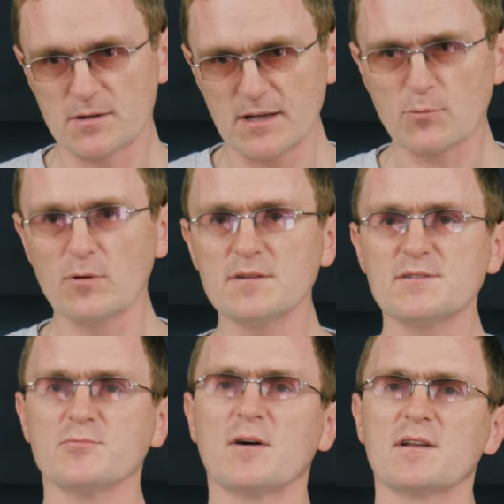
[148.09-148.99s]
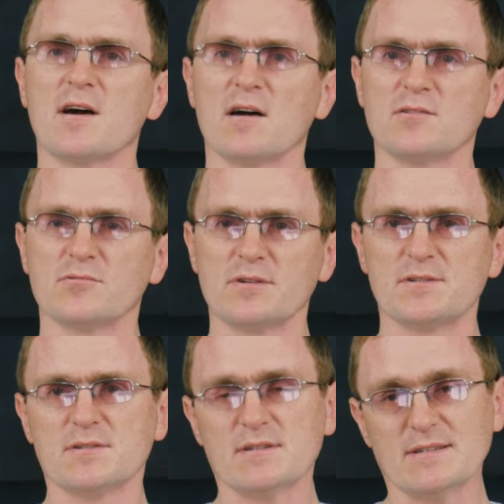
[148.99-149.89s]
equals
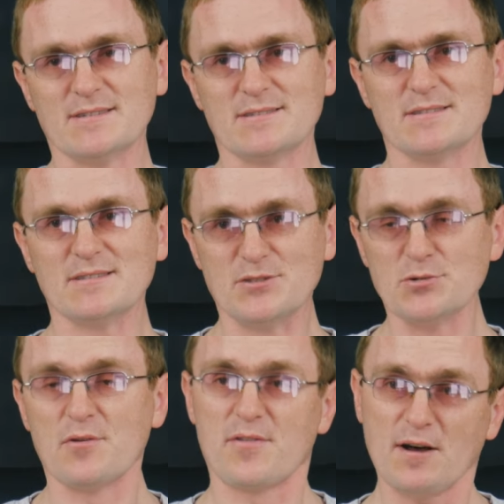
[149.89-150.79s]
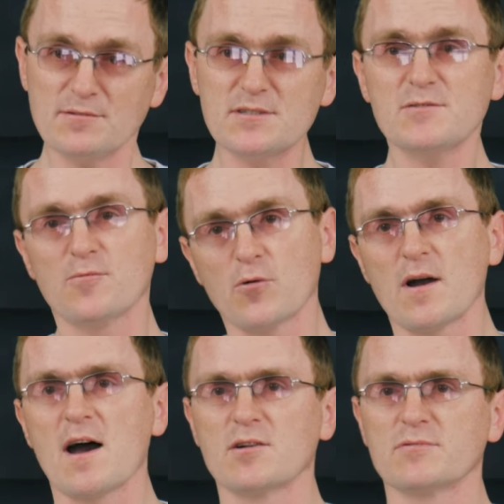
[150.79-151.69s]

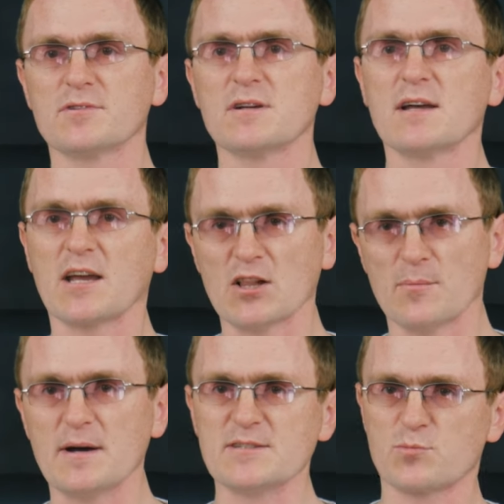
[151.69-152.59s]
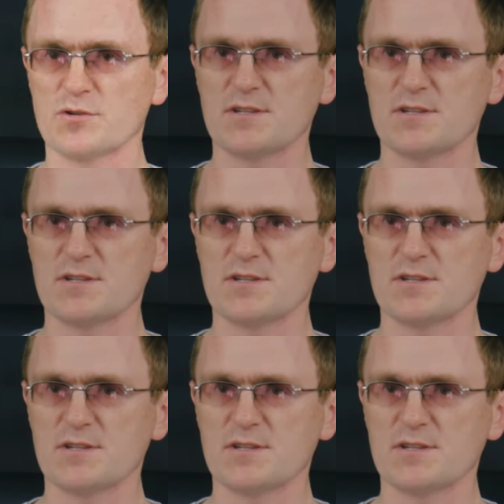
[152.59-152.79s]
102,400 kilobytes per